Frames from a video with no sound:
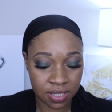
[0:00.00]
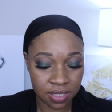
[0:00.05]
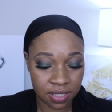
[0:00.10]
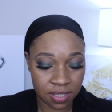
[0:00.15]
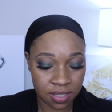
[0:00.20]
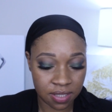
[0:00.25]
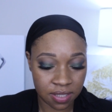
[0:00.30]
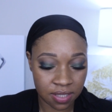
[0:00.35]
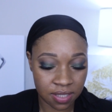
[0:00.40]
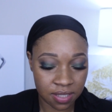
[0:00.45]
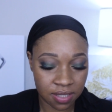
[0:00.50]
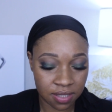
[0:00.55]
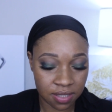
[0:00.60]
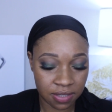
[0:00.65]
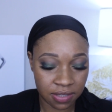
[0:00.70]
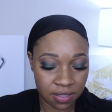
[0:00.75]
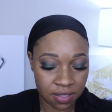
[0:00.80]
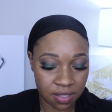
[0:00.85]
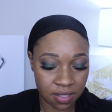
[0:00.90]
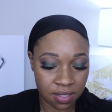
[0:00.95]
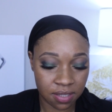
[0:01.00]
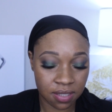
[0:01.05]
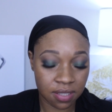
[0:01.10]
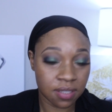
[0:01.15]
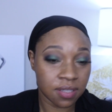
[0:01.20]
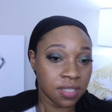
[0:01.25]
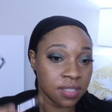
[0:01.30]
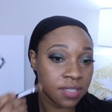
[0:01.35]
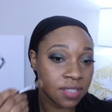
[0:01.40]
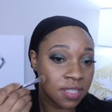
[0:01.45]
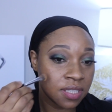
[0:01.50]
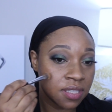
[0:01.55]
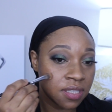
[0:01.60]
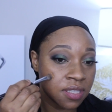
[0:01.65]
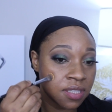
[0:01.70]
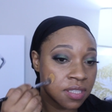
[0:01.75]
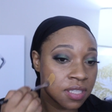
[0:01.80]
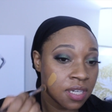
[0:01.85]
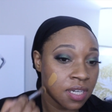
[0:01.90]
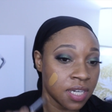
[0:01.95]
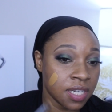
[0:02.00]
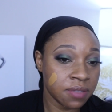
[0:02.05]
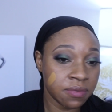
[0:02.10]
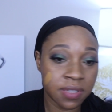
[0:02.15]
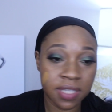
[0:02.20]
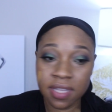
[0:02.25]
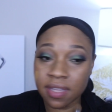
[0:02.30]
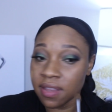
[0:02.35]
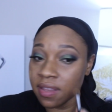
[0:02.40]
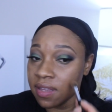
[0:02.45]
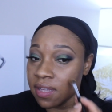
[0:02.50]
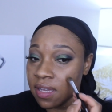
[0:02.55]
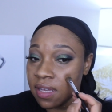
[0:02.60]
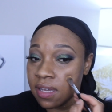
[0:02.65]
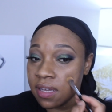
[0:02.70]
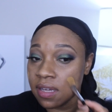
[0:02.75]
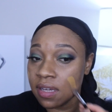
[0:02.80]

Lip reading: the concealer on with.